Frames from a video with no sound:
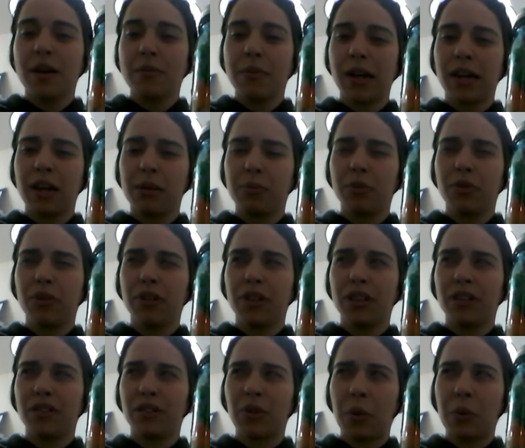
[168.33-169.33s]
pineapple in
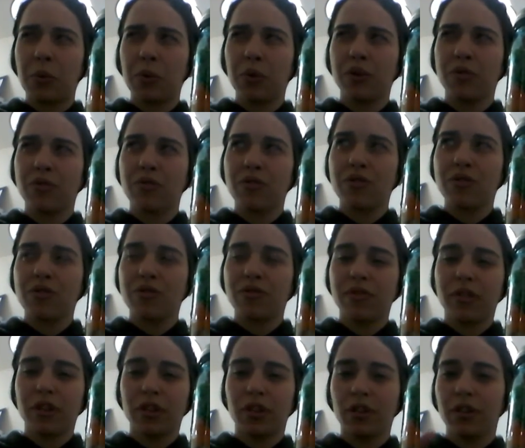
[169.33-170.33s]
it, orange,
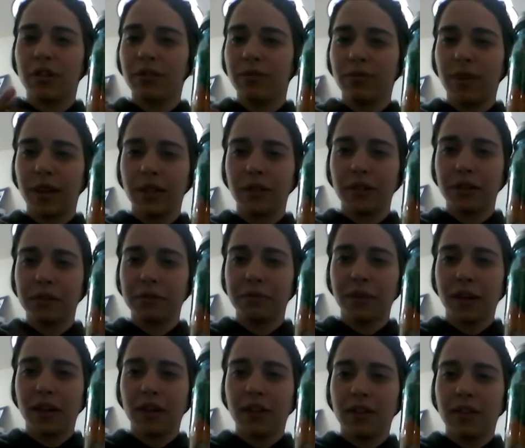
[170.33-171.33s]
vinegar, I don't know.
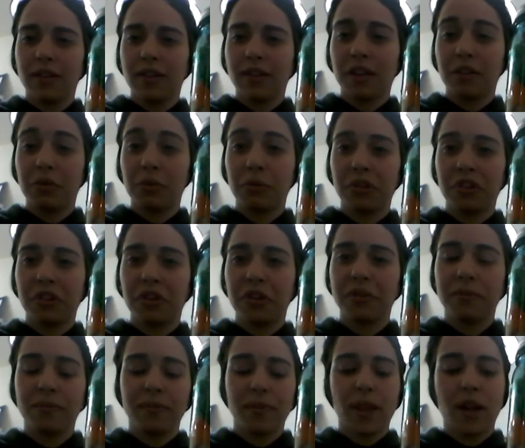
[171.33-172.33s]
It sounded really
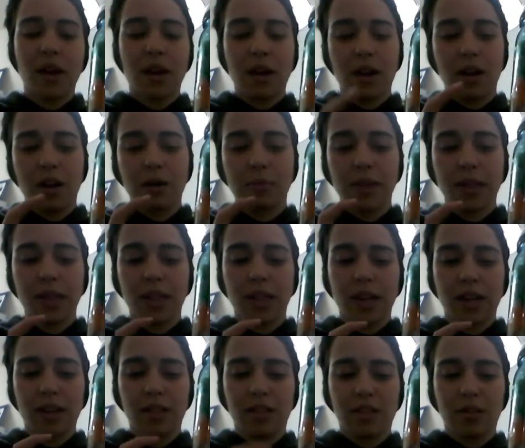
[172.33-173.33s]
good. And then
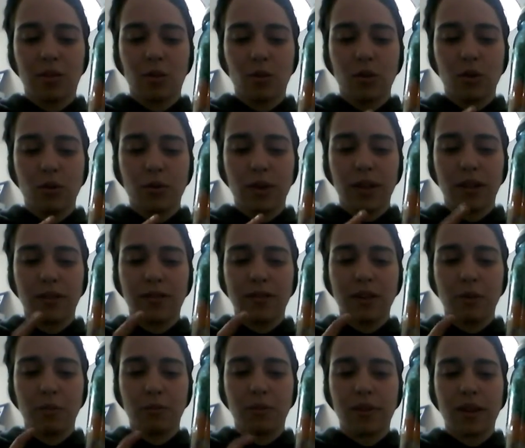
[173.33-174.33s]
I threw in
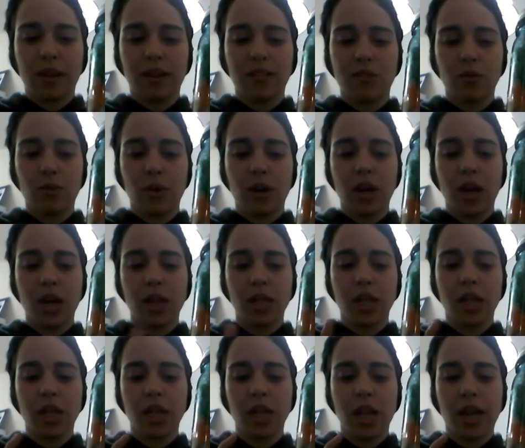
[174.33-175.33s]
some diced red
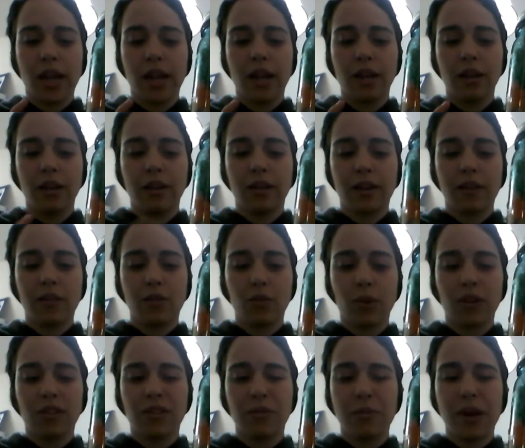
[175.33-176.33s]
onion and diced
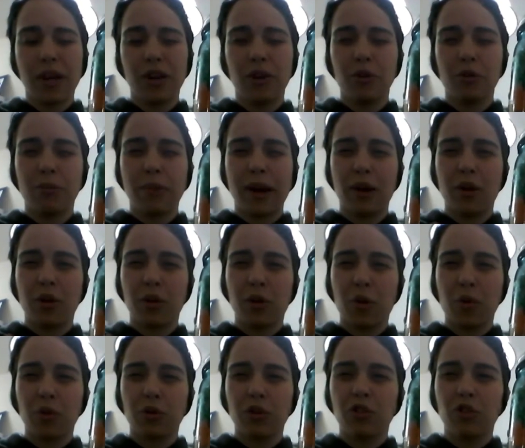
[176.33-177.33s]
red tomato, about
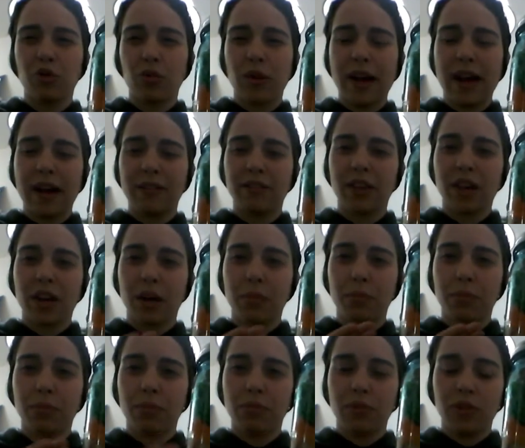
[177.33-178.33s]
1/4 to 1/2
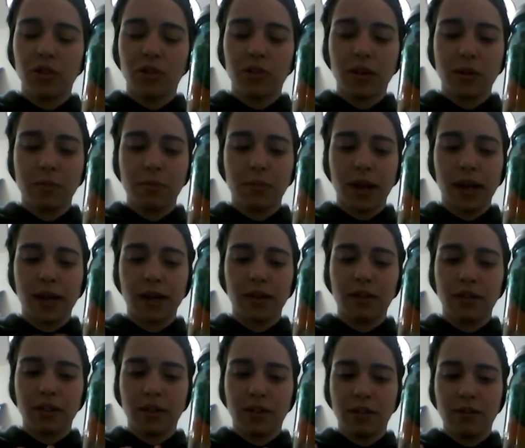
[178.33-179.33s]
cup
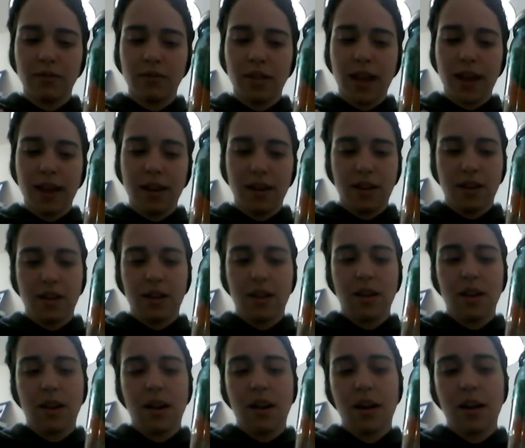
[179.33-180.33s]
combined of that.
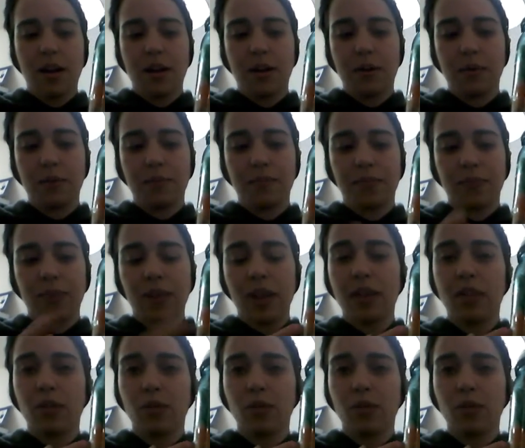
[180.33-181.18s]
I